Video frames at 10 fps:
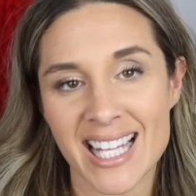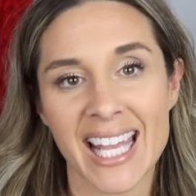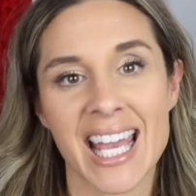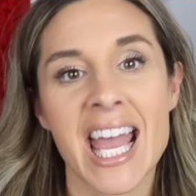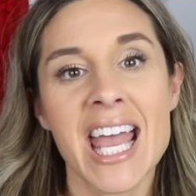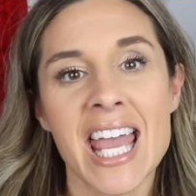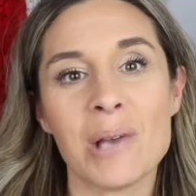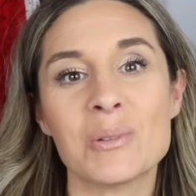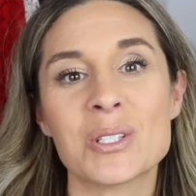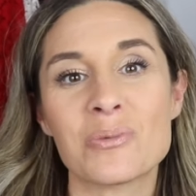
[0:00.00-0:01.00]
Like, it
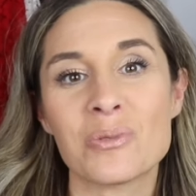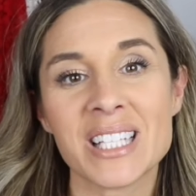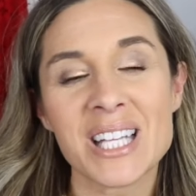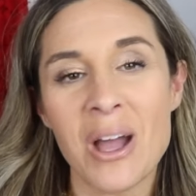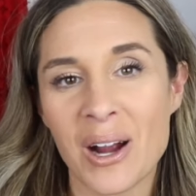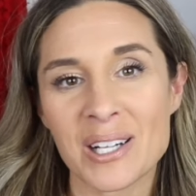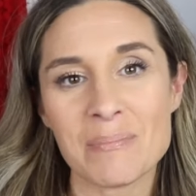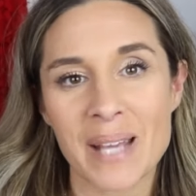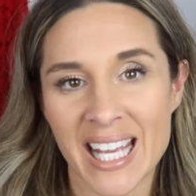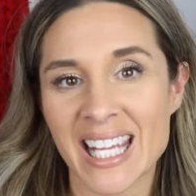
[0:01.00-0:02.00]
was really hard
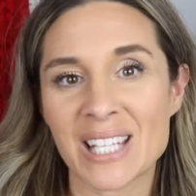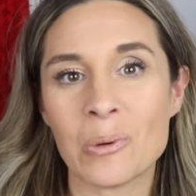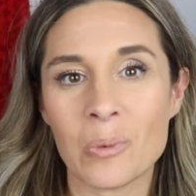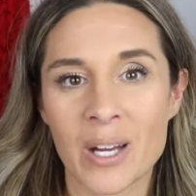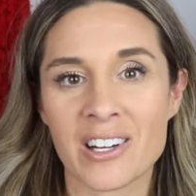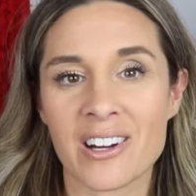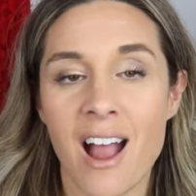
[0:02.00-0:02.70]
picking a winner,